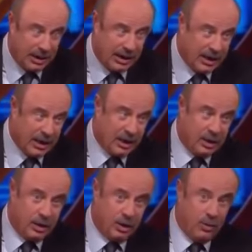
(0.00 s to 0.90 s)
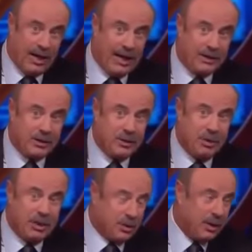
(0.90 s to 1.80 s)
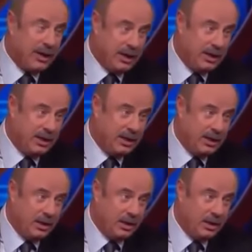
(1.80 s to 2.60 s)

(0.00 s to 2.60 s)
And you asked to be treated.